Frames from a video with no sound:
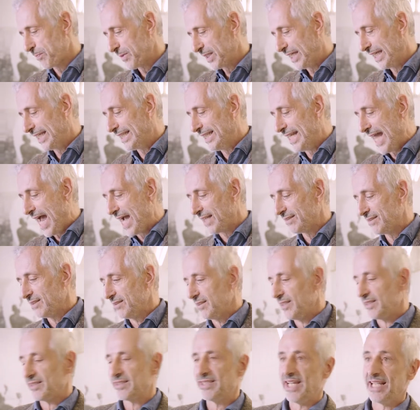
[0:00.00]

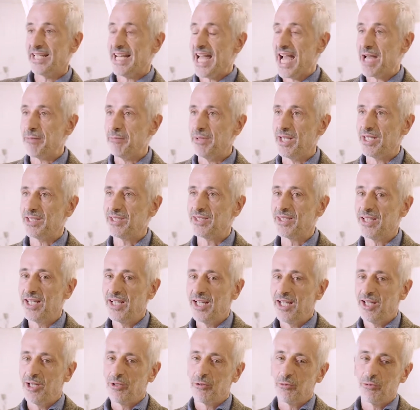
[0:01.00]
igniting these dynamics
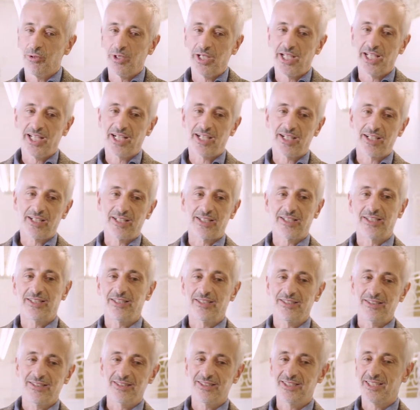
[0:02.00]
where
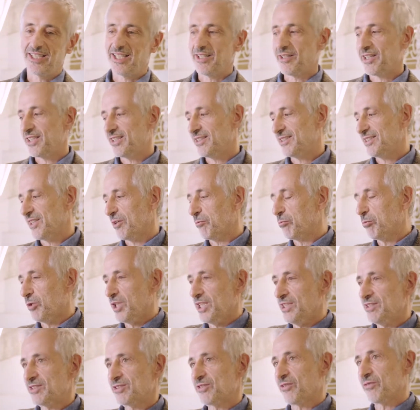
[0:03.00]
the
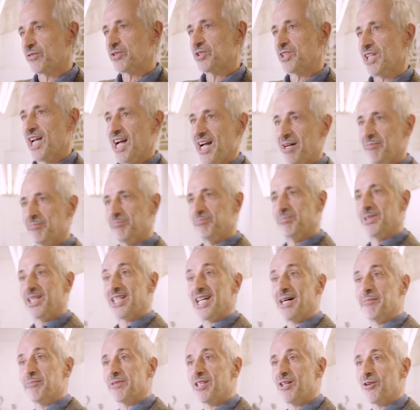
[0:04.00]
wins of some
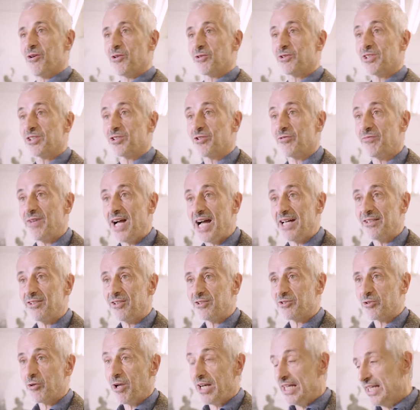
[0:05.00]
become the losses of
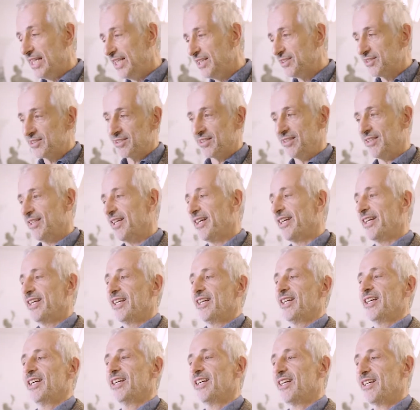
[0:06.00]
others, or at least
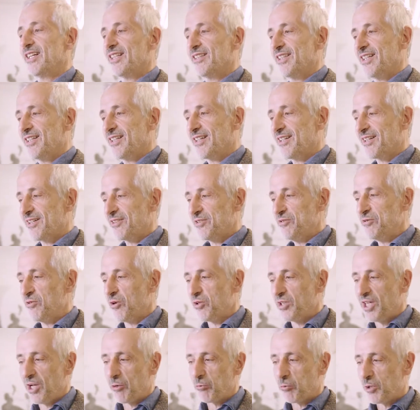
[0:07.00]

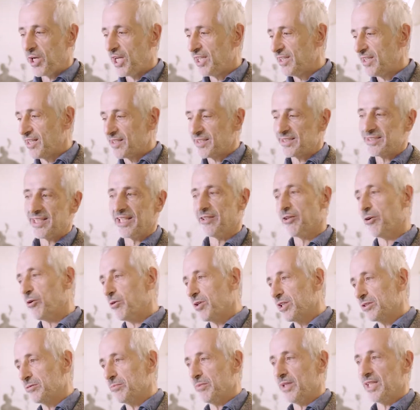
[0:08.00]
in a way there is
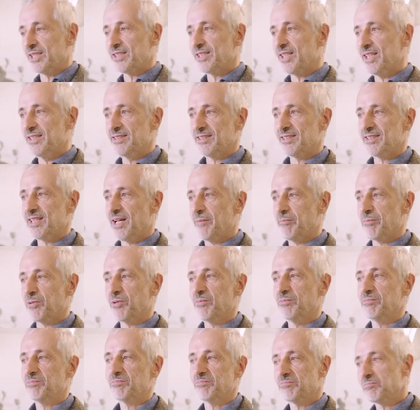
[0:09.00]
acknowledgement and some
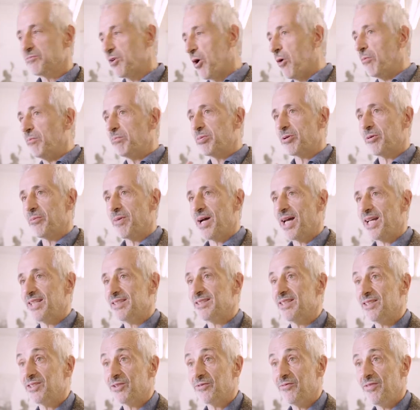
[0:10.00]

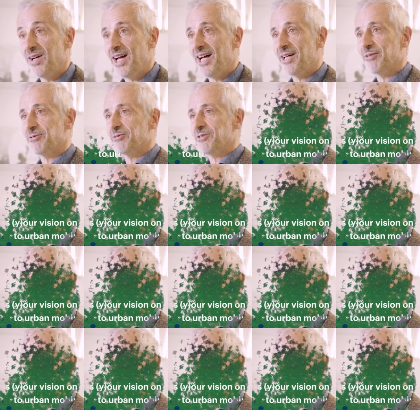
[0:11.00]
compromise is found.